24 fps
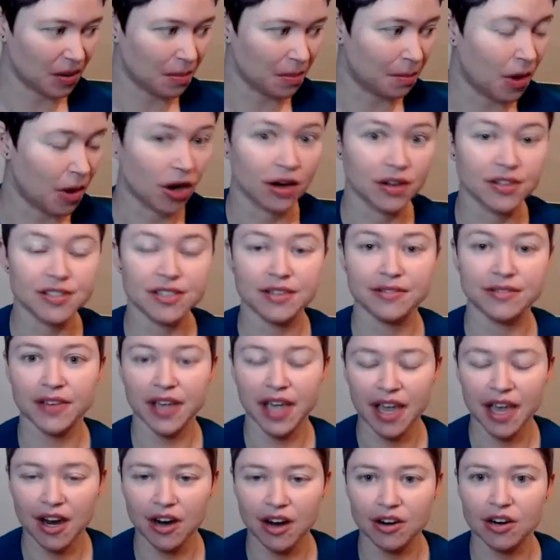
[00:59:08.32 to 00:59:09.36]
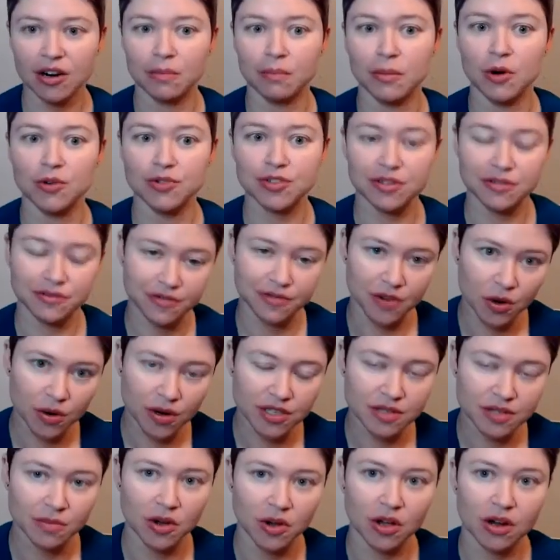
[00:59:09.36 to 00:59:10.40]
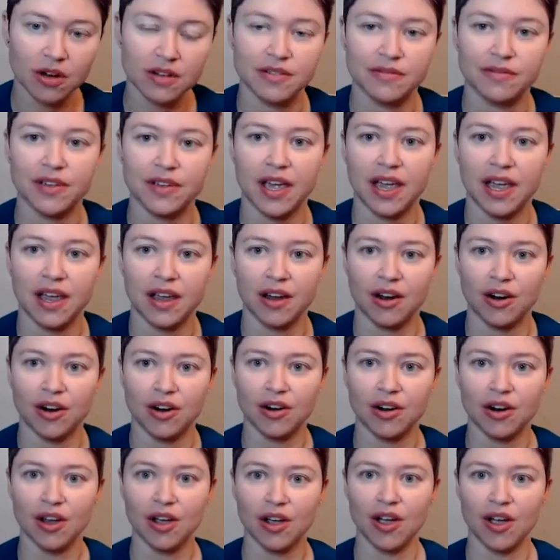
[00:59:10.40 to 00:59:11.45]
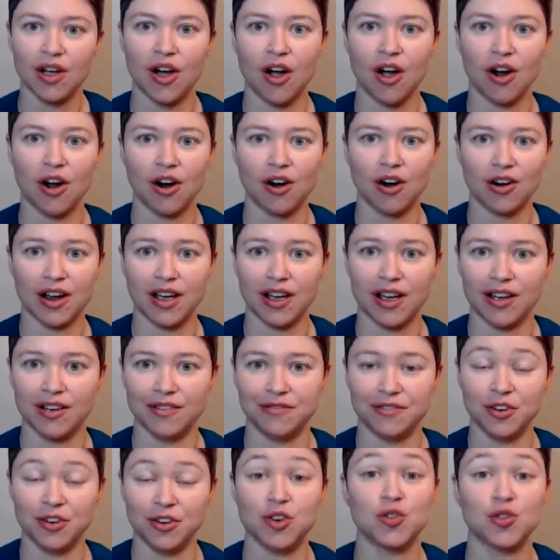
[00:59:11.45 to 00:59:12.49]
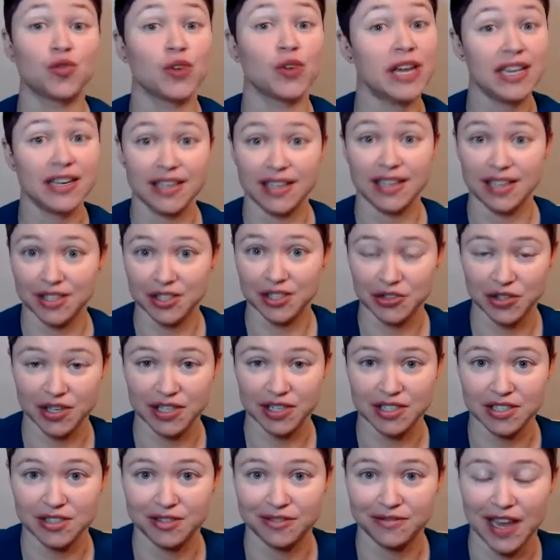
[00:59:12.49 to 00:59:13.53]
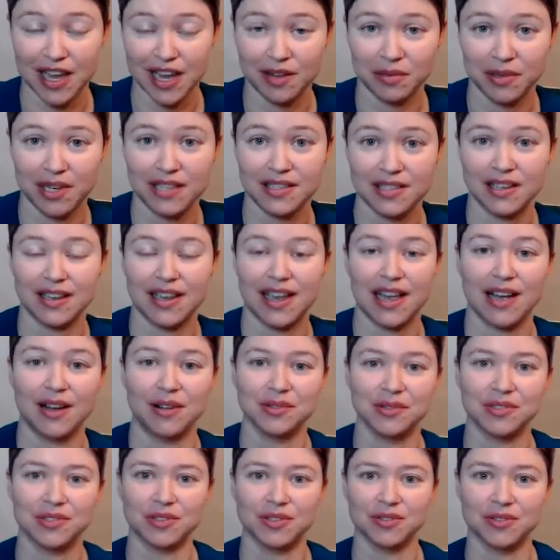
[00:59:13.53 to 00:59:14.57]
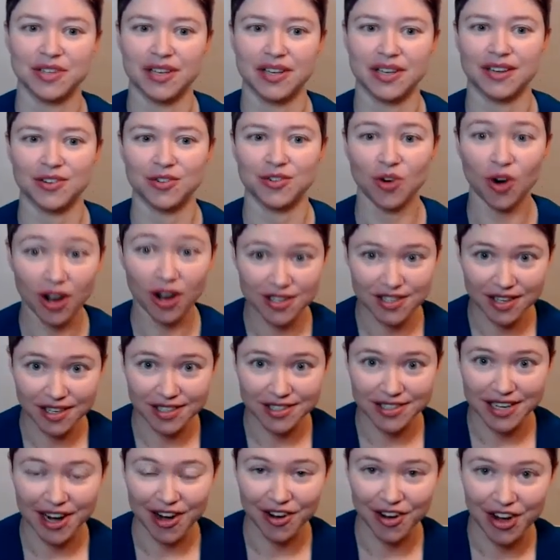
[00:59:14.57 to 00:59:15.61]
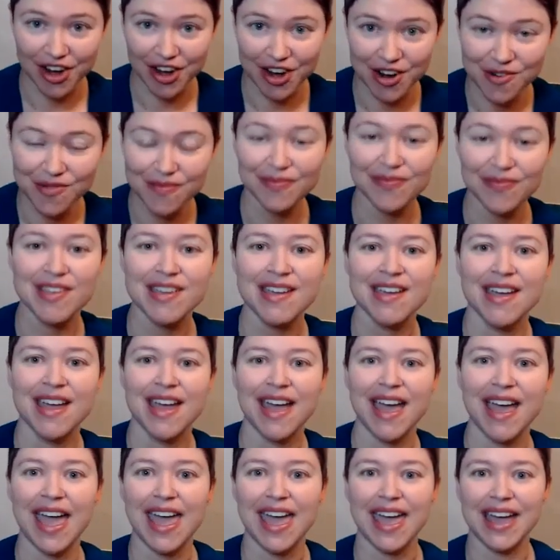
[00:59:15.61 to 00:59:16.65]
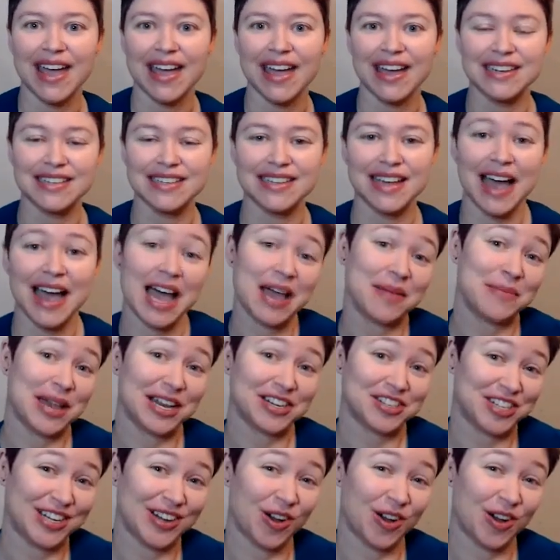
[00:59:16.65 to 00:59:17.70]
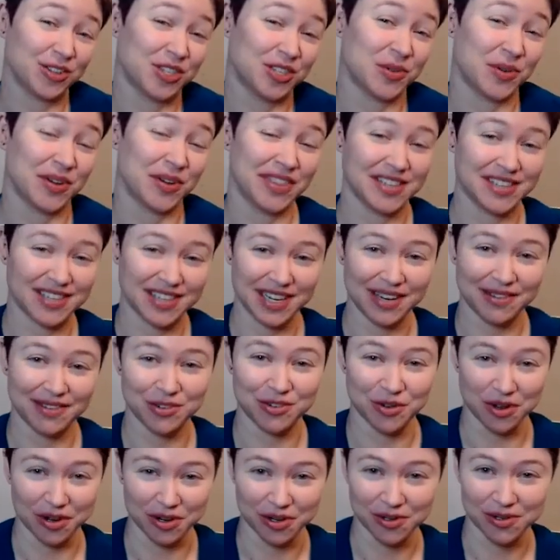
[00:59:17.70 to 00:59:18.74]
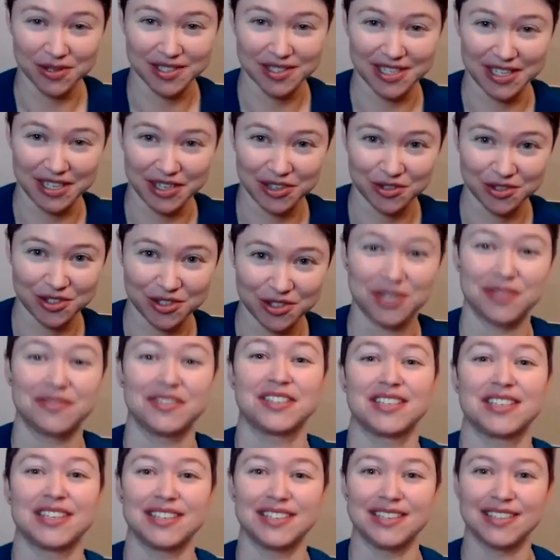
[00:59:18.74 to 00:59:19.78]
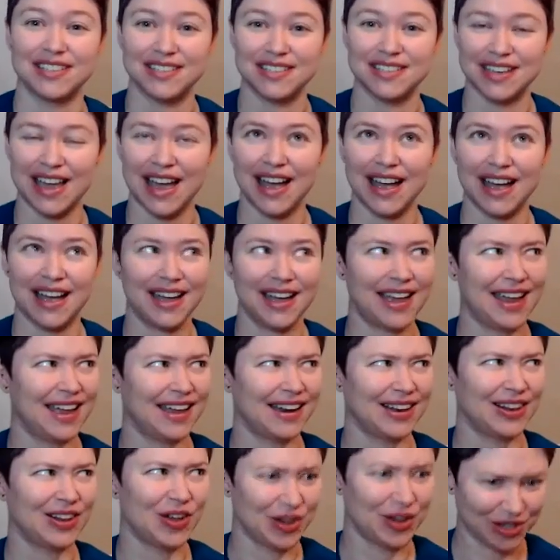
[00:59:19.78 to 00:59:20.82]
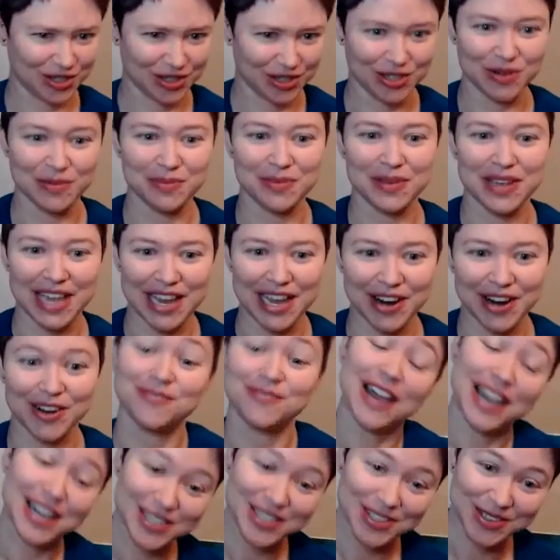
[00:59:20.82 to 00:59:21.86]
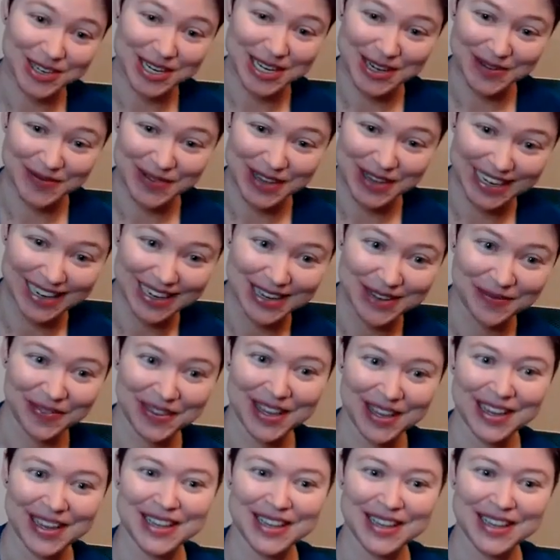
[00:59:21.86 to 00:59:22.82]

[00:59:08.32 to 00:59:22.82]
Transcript: models of care, emotion-focused models of care, are of great interest to families and councils across Ontario. And I'm actually also on the City of Toronto's Senior Services and Long-Term Care Advisory Committee.